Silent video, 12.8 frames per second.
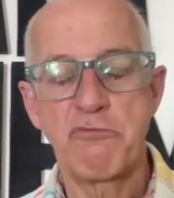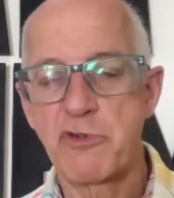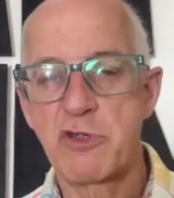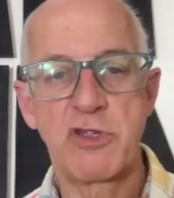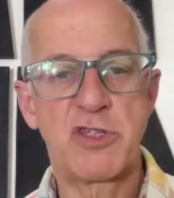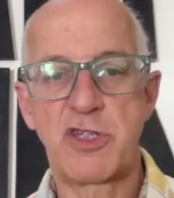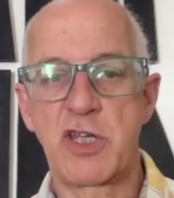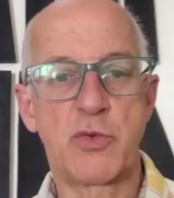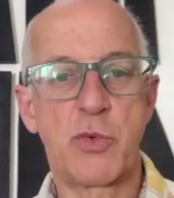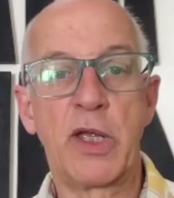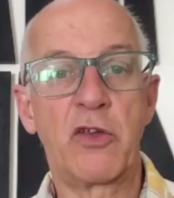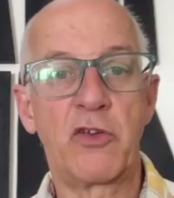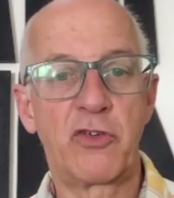6
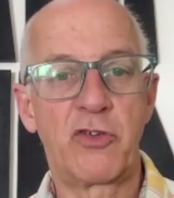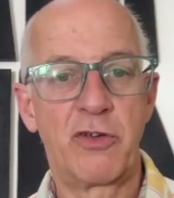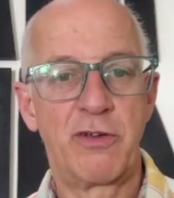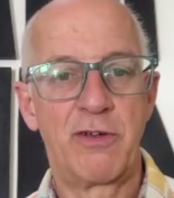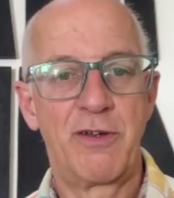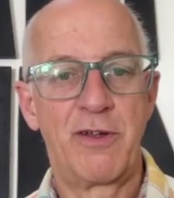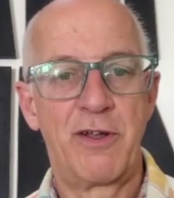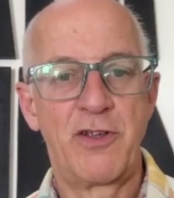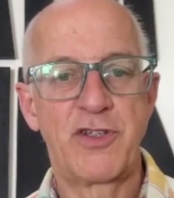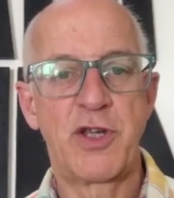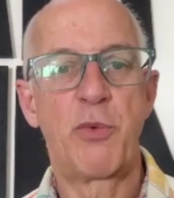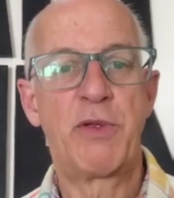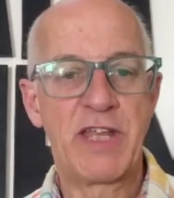weeks.
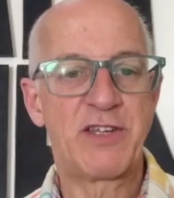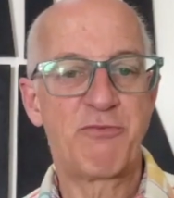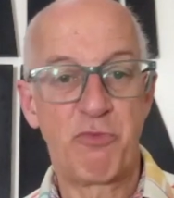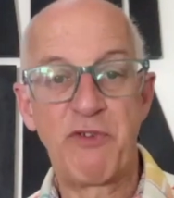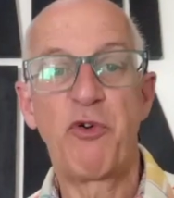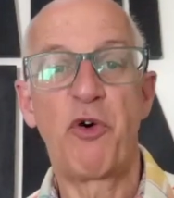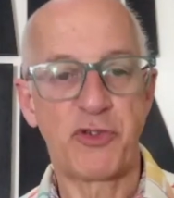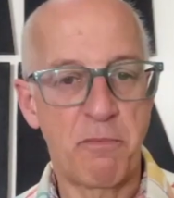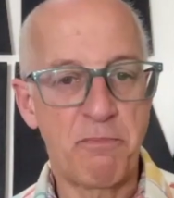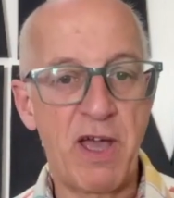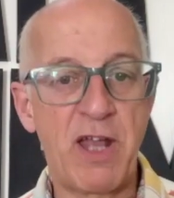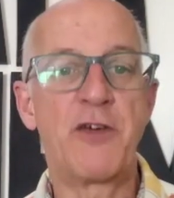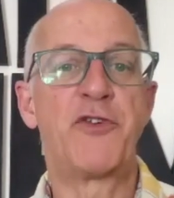So we've also
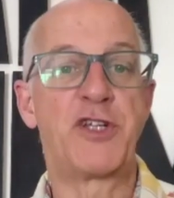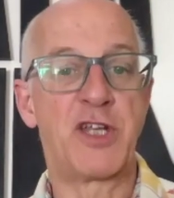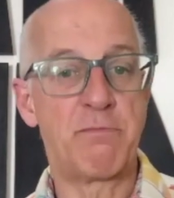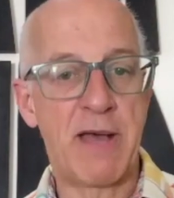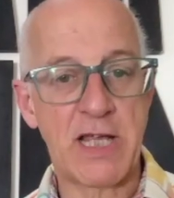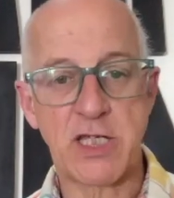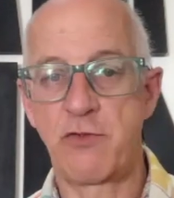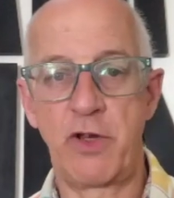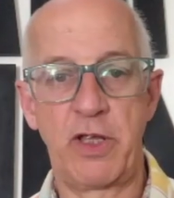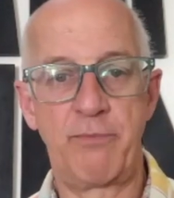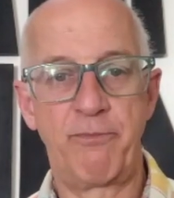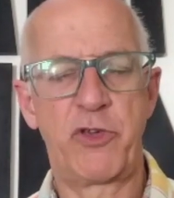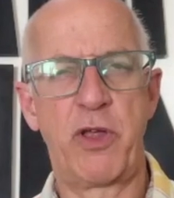benefited massively.
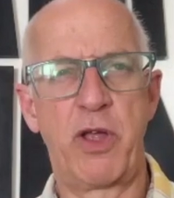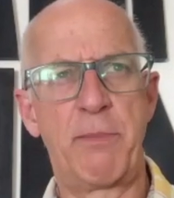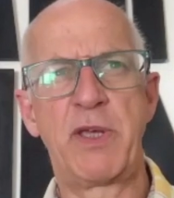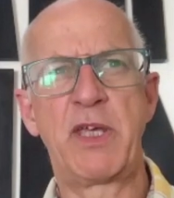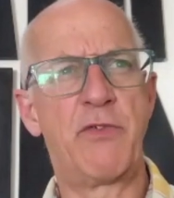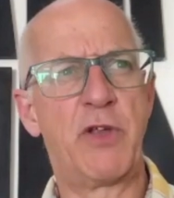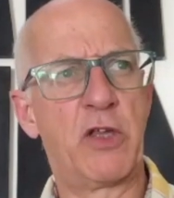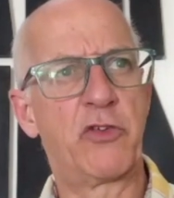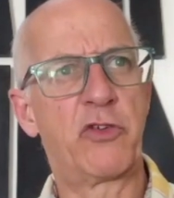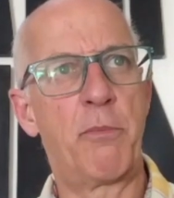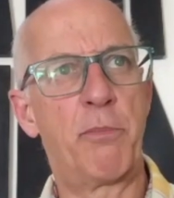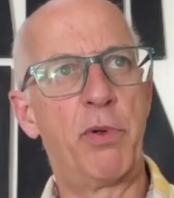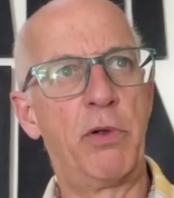So me give you an
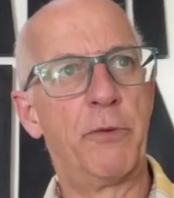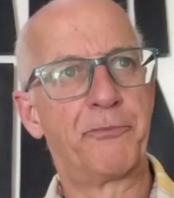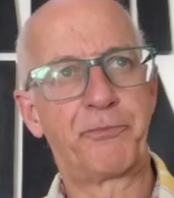example.